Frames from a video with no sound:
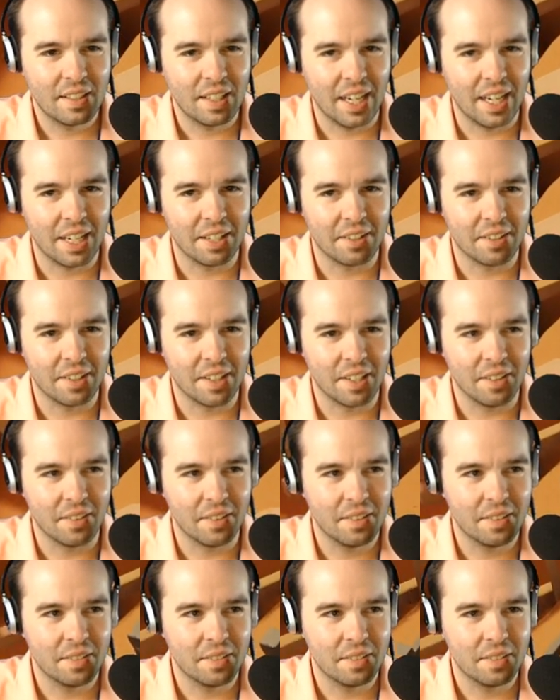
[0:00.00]
I don't know. We're
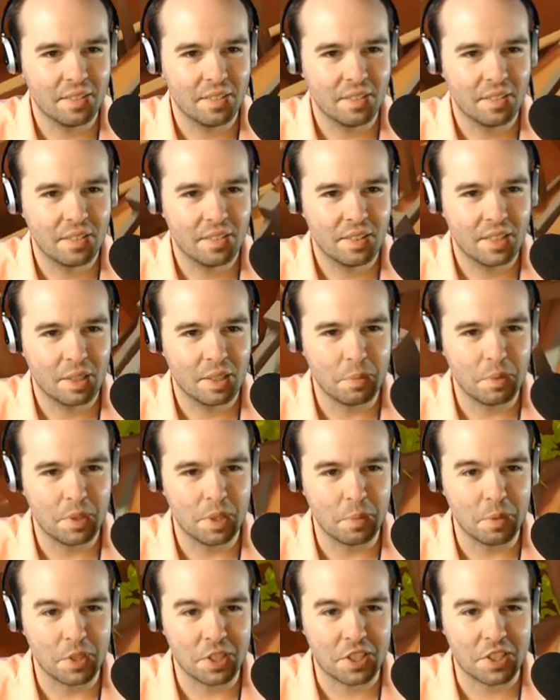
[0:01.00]
gonna find out. The
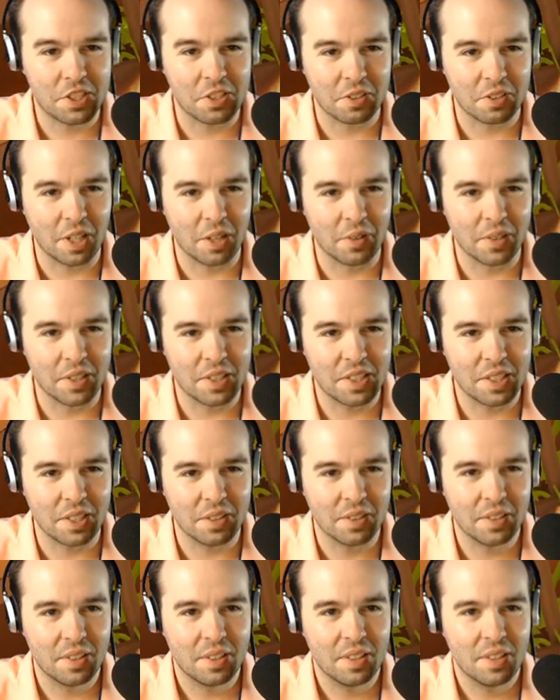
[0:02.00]
music's still going too.
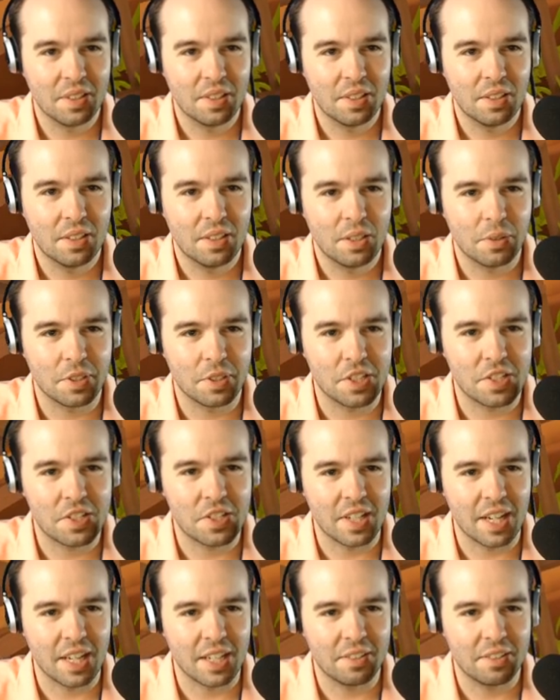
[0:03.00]
We just
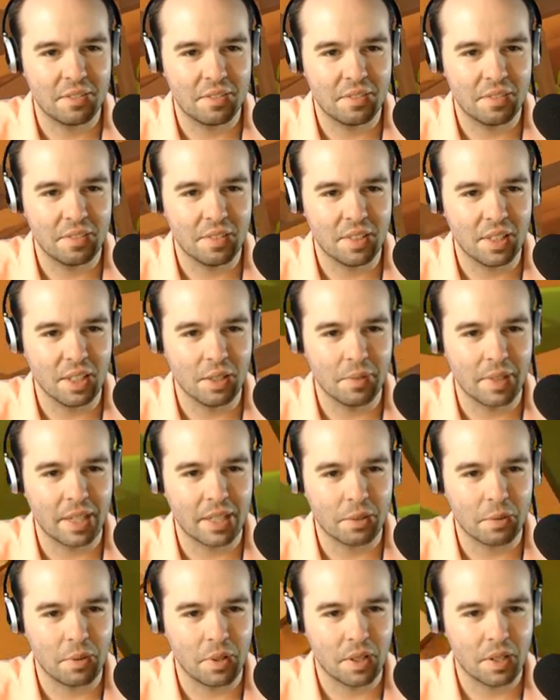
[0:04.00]
slide. No, we have to
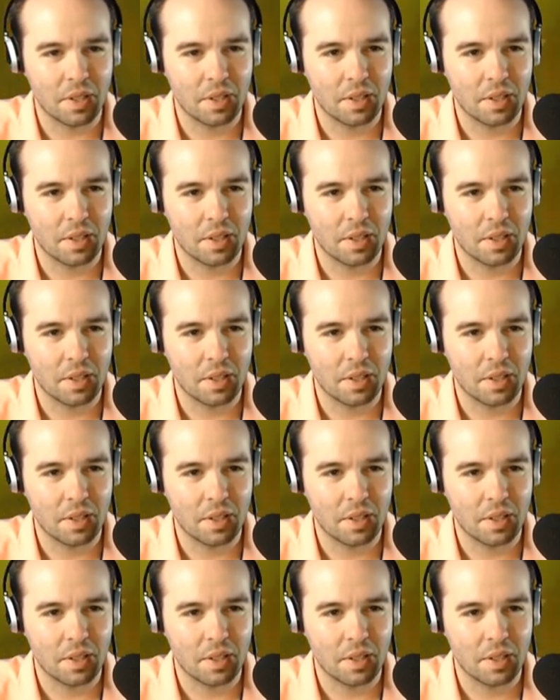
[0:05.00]
walk.